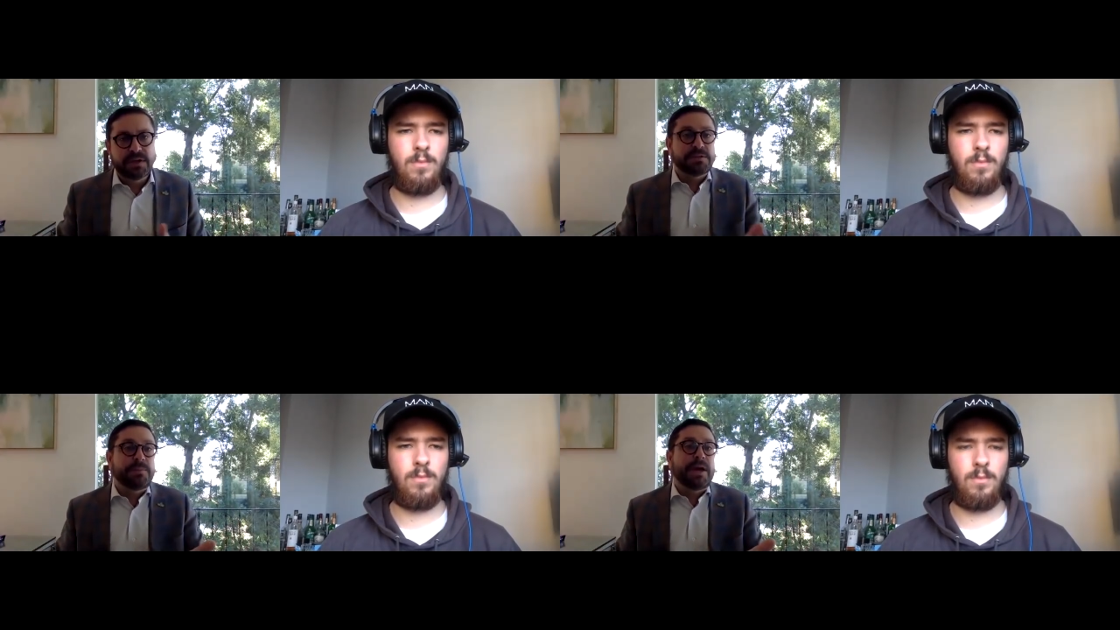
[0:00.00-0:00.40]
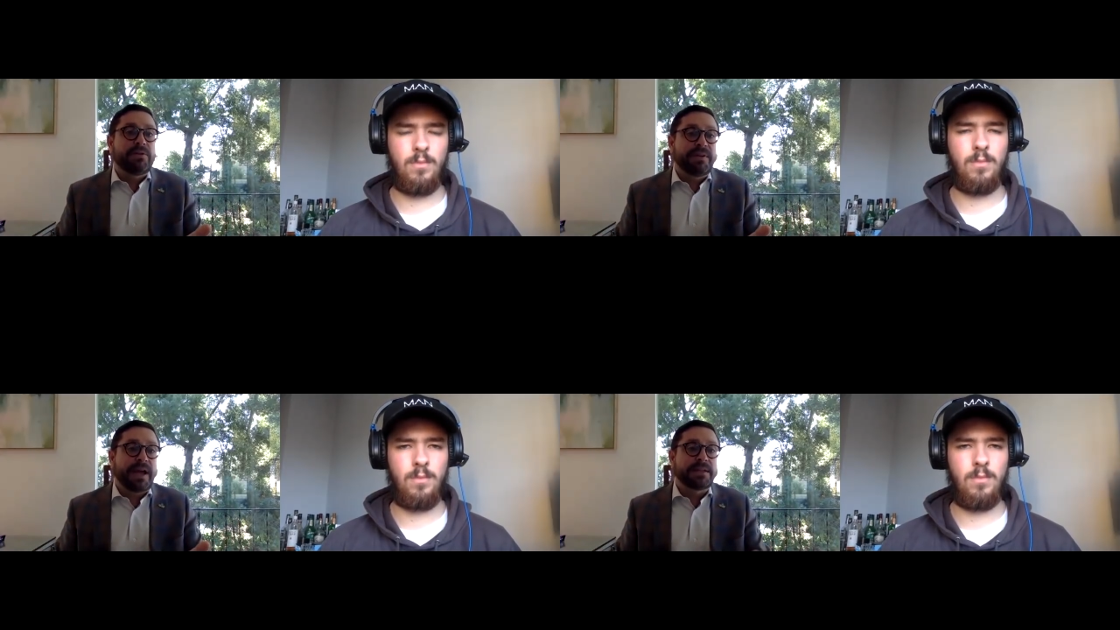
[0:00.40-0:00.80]
Speaker 1: As a matter of
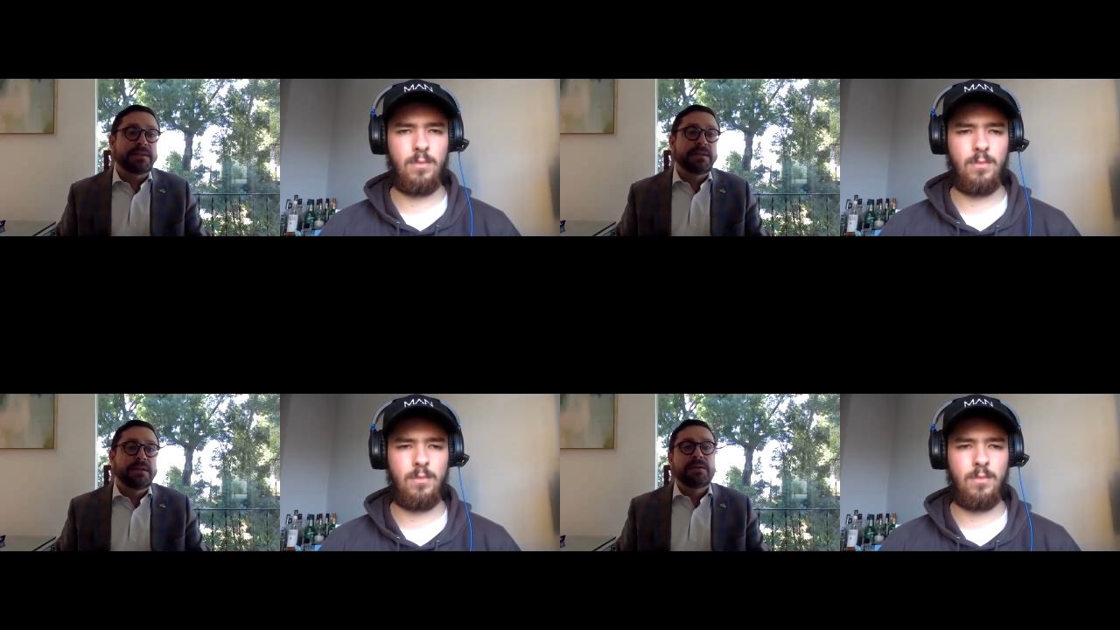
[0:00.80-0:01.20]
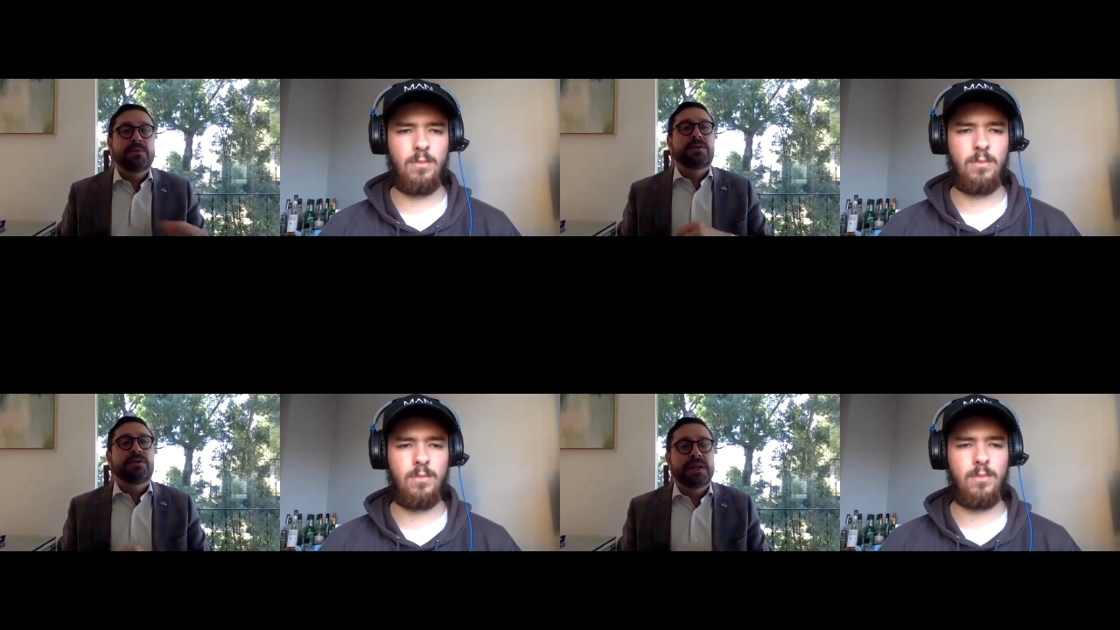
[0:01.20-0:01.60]
fact,
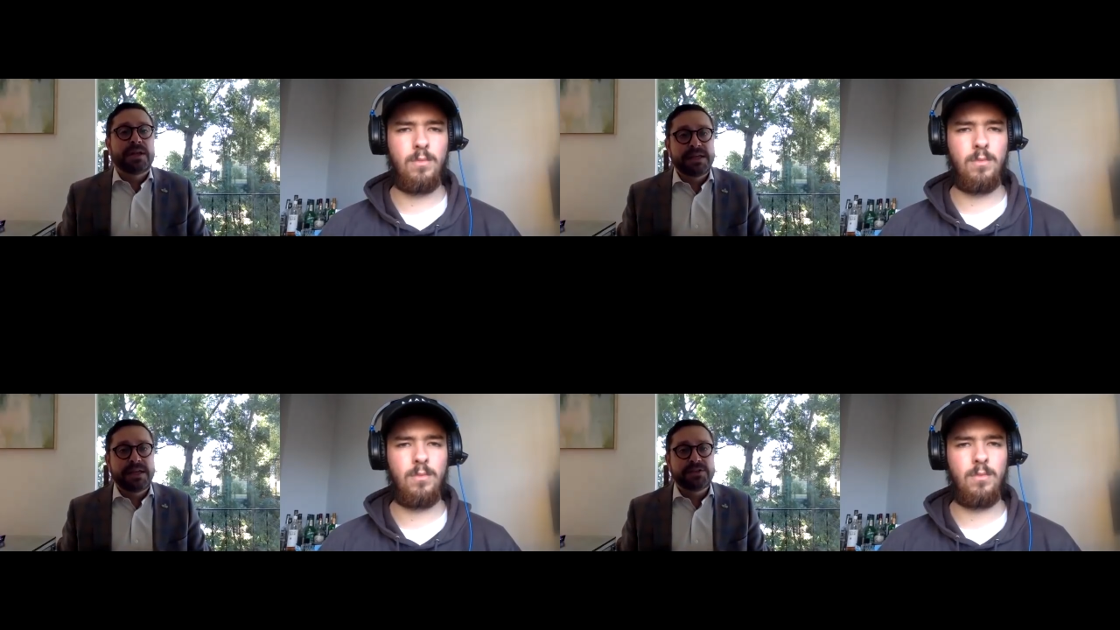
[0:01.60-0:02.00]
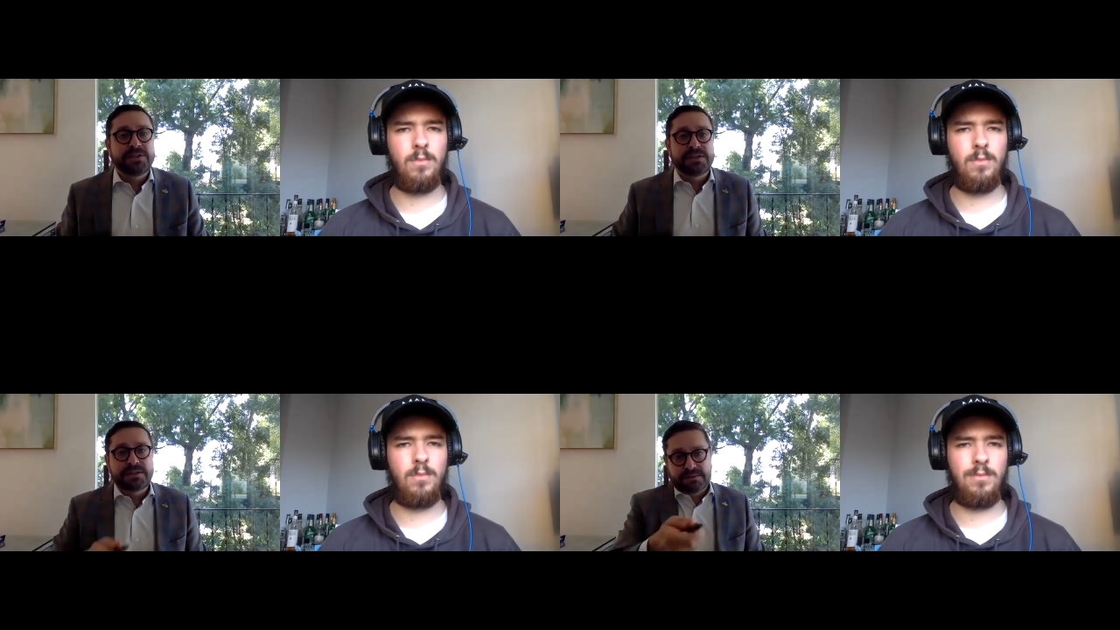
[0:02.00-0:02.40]
when you're in Los
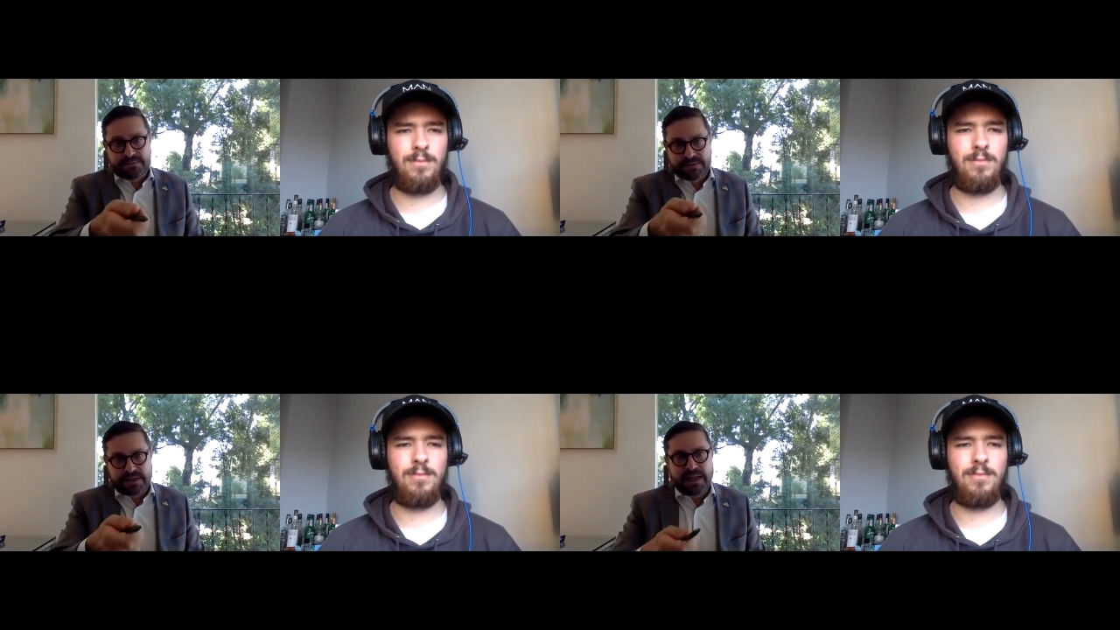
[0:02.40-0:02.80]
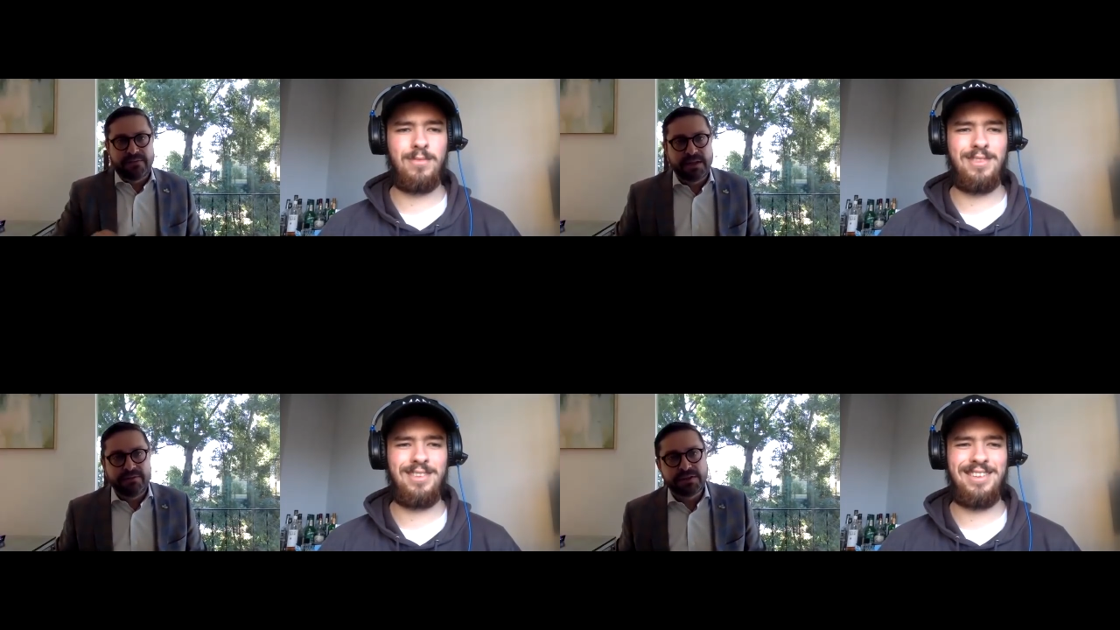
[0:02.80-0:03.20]
Angeles, I'll have
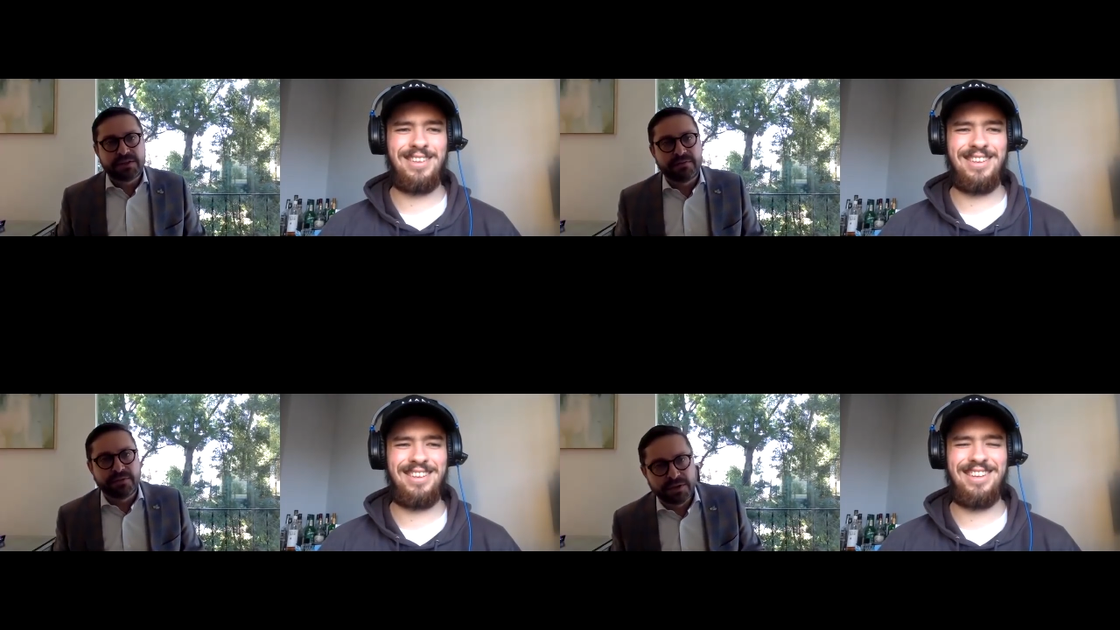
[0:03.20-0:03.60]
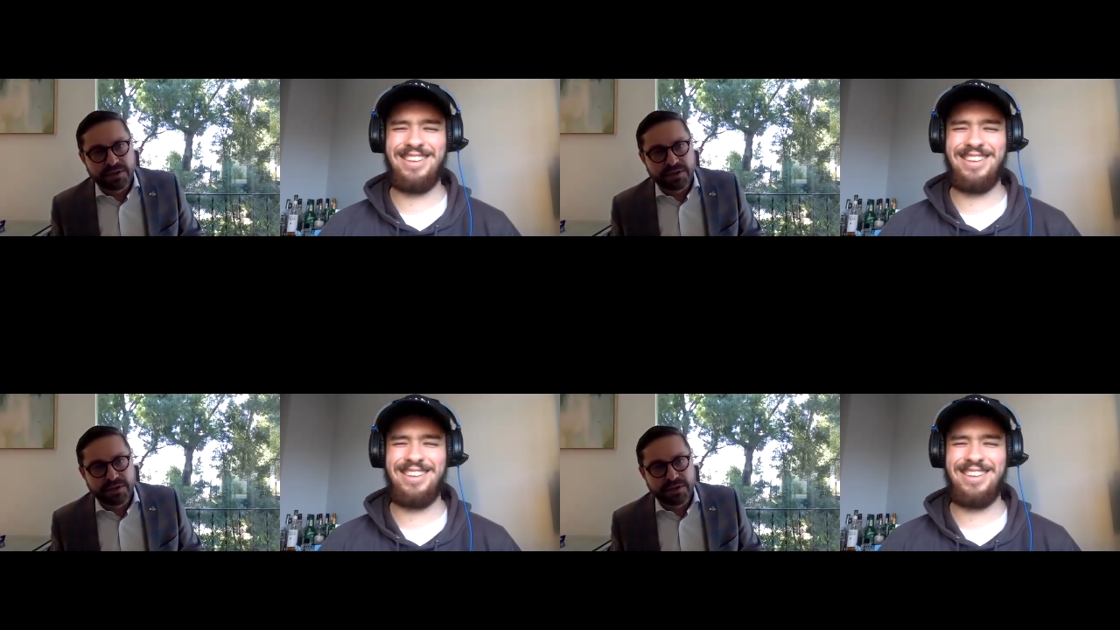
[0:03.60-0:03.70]
an EV Star for you